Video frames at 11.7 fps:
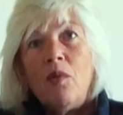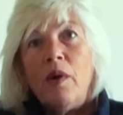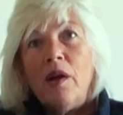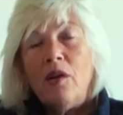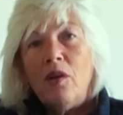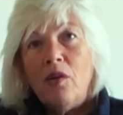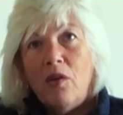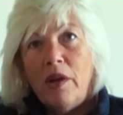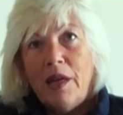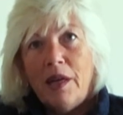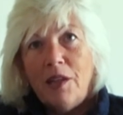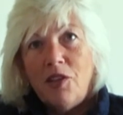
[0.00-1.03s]
We are not
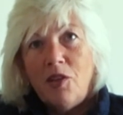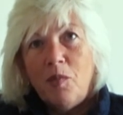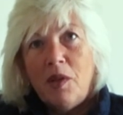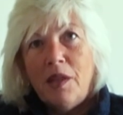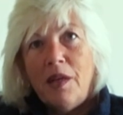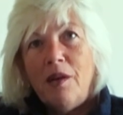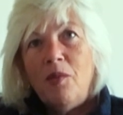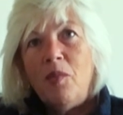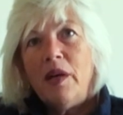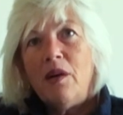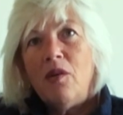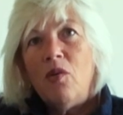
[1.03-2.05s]
engaging with it.
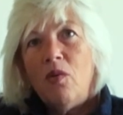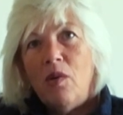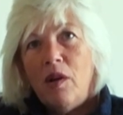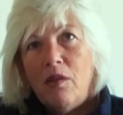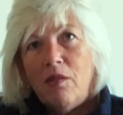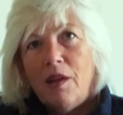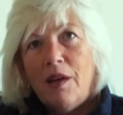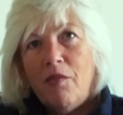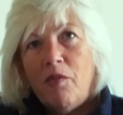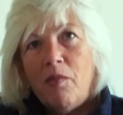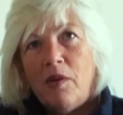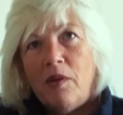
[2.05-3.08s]
We are calling on the
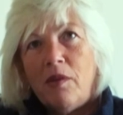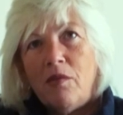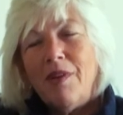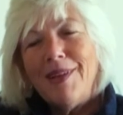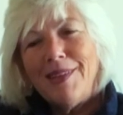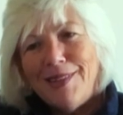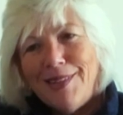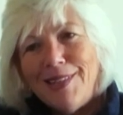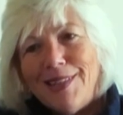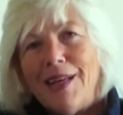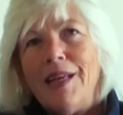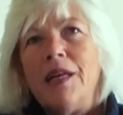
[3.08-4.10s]
government right to this
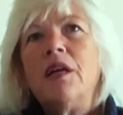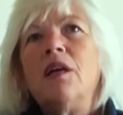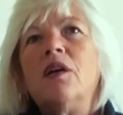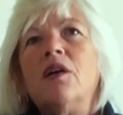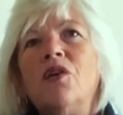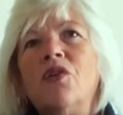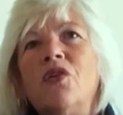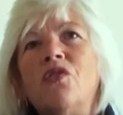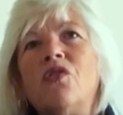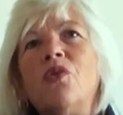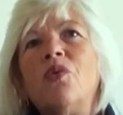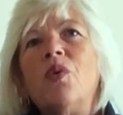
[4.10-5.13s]
day
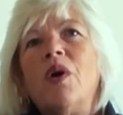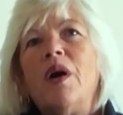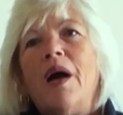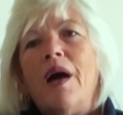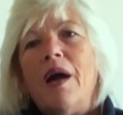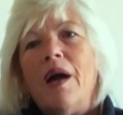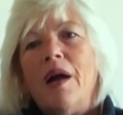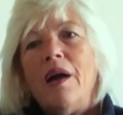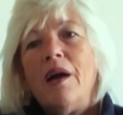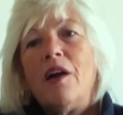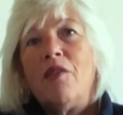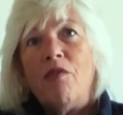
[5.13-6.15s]
to
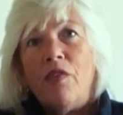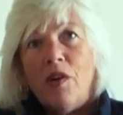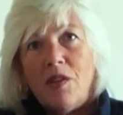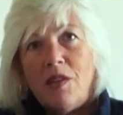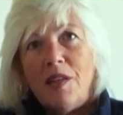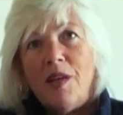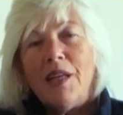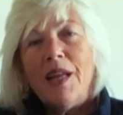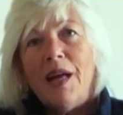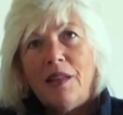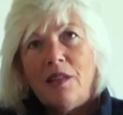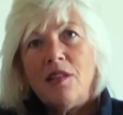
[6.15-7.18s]
convert it and
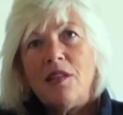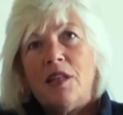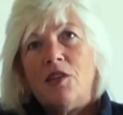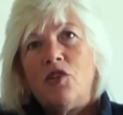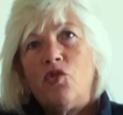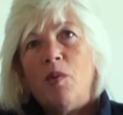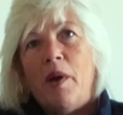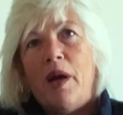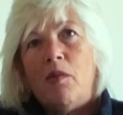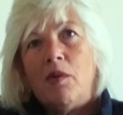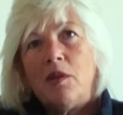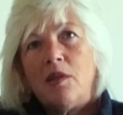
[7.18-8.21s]
add the statutory
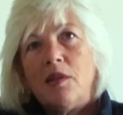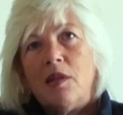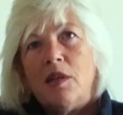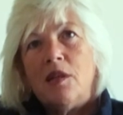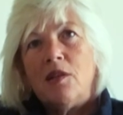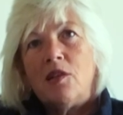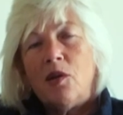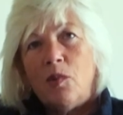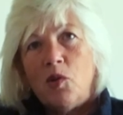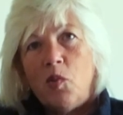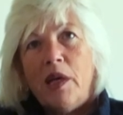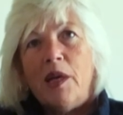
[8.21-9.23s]
powers so
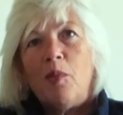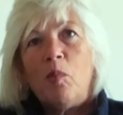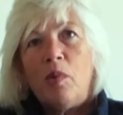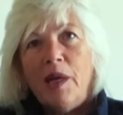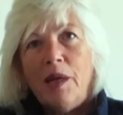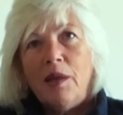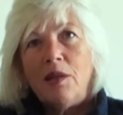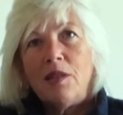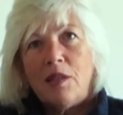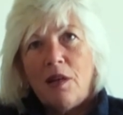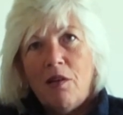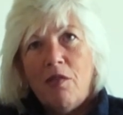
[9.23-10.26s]
as we can bring
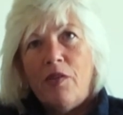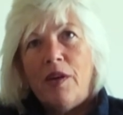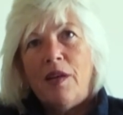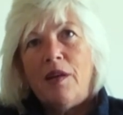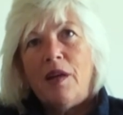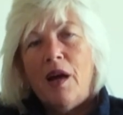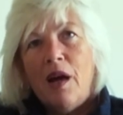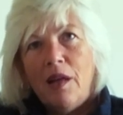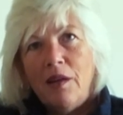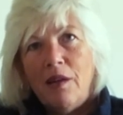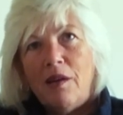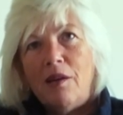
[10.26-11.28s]
staff in under